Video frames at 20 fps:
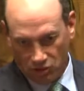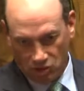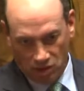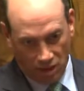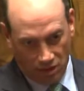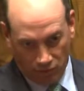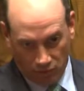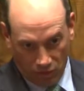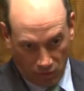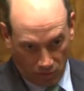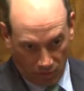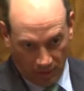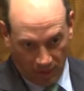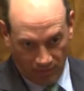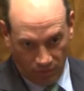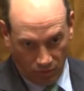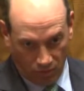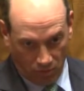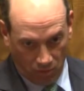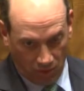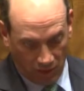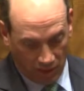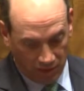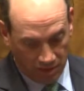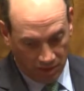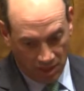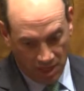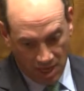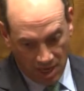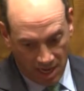genre, whatever it
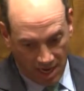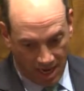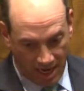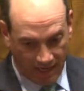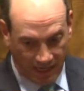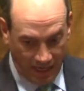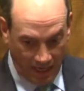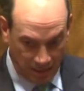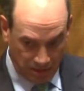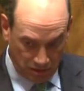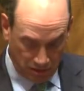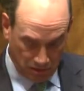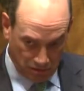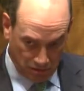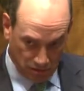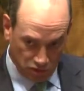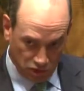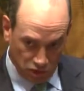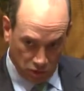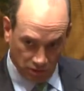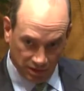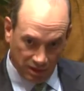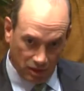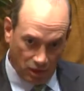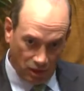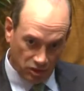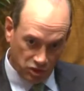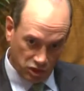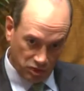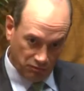was, and it had sold at
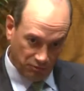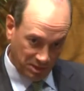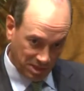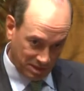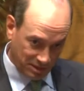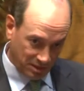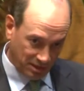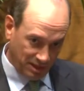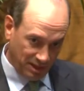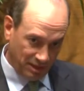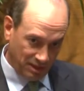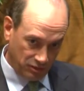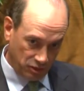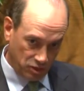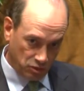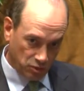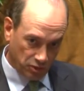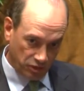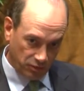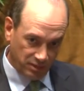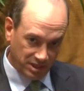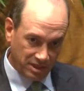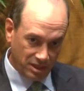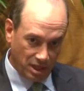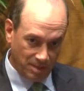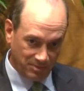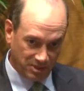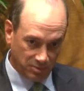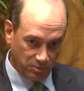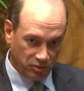auction recently at 2 or 3
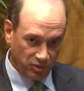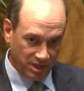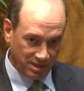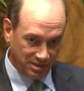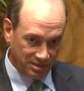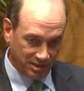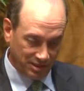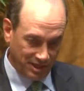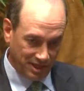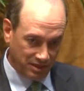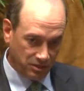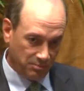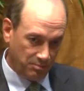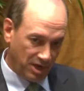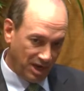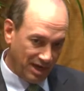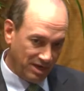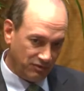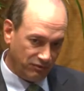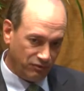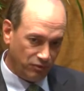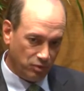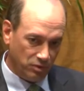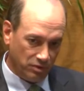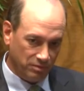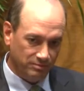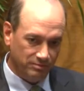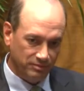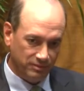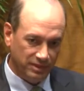times the price that they could buy it
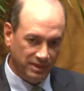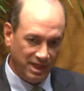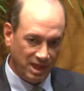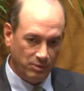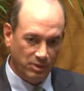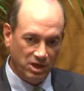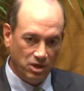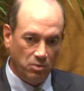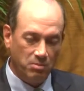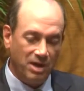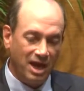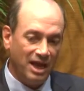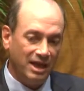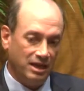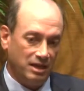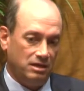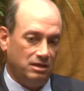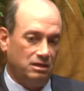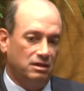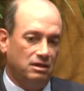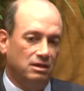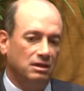for, they would go buy it.